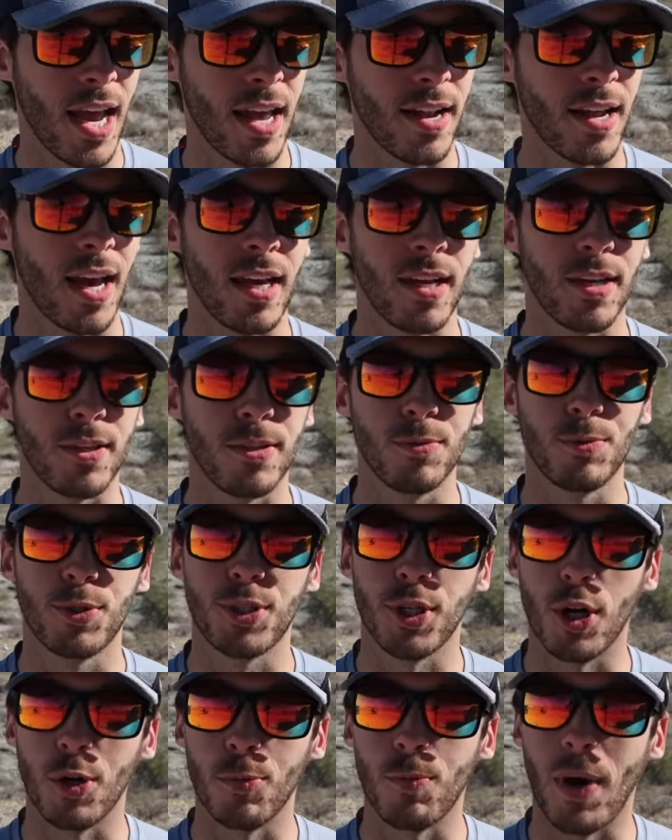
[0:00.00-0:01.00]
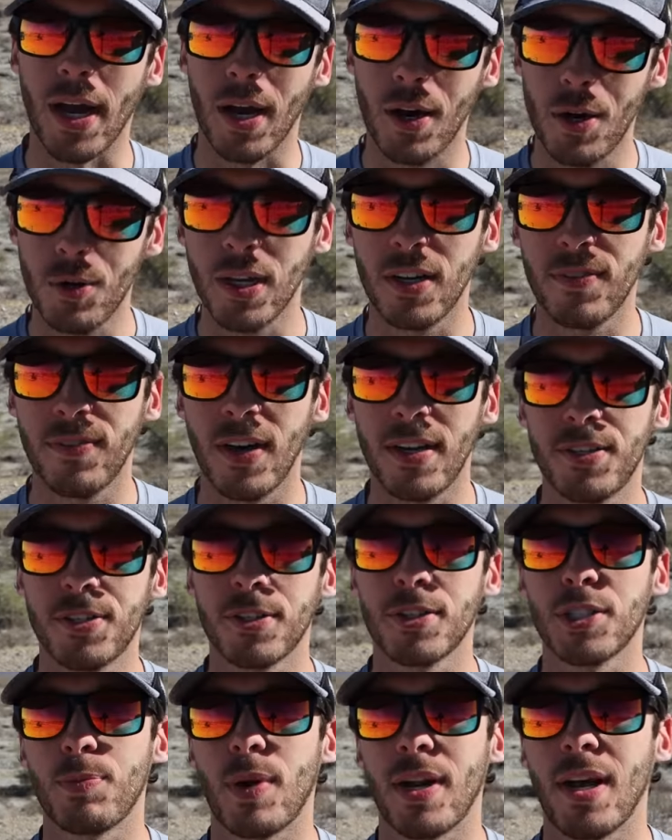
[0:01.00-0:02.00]
and I show my own
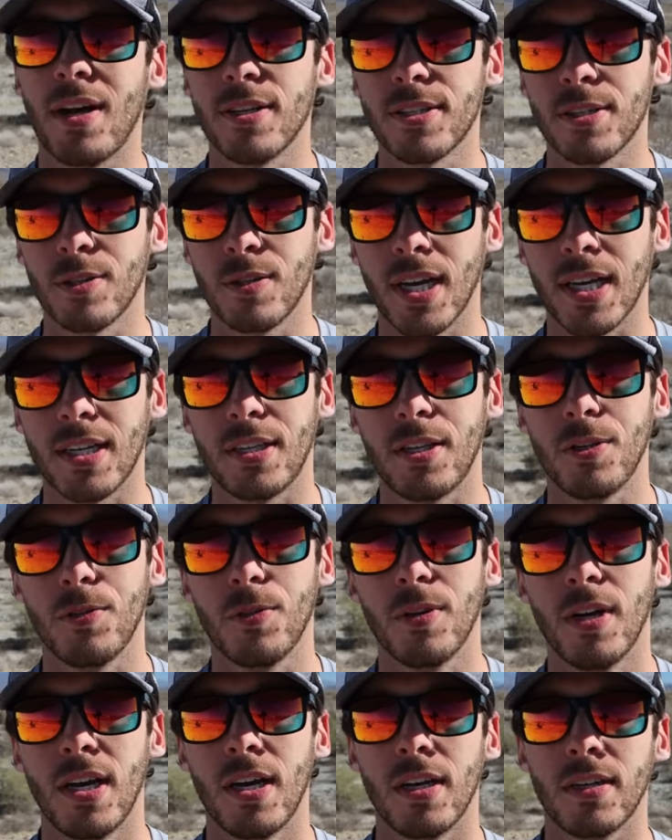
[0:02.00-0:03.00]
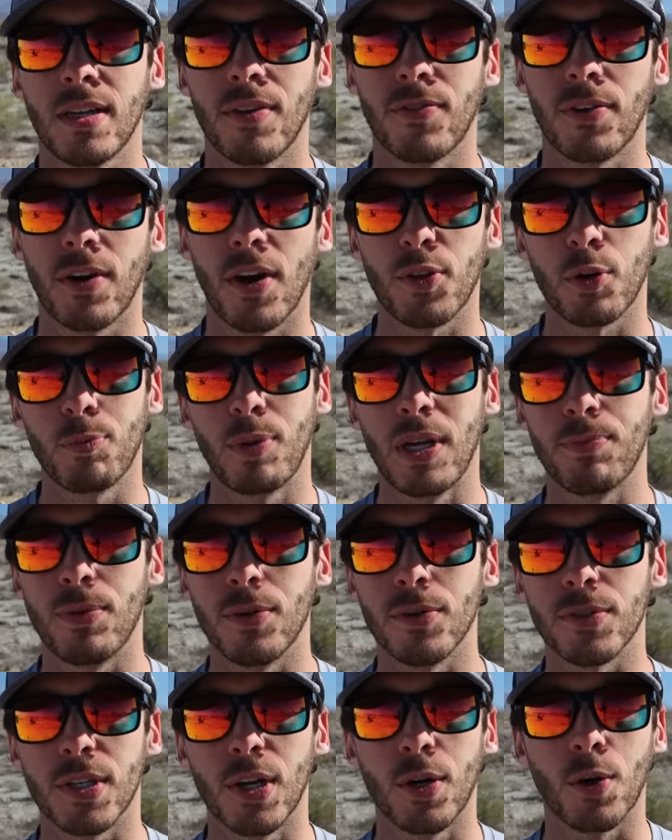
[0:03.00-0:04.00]
adventures, but I also like to cover other
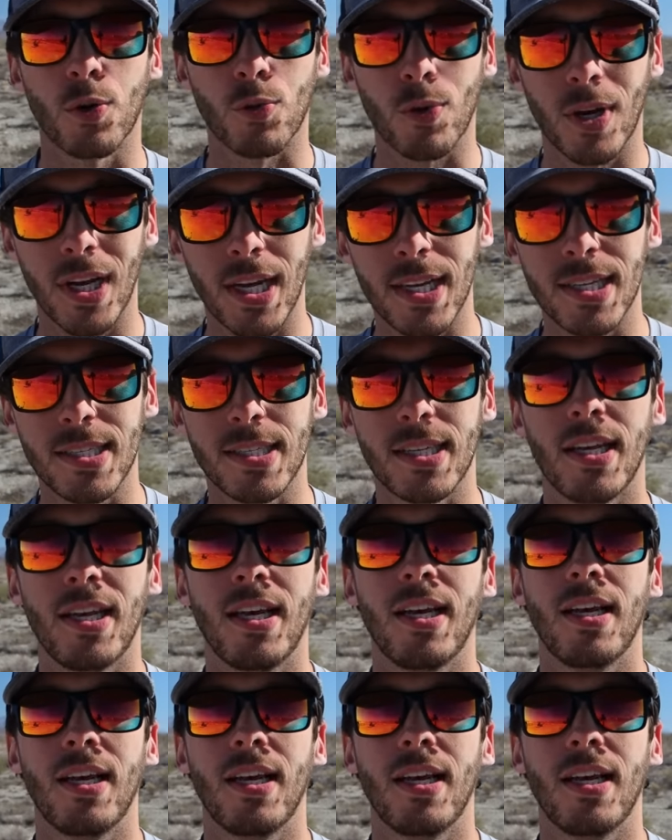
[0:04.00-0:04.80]
people's rigs,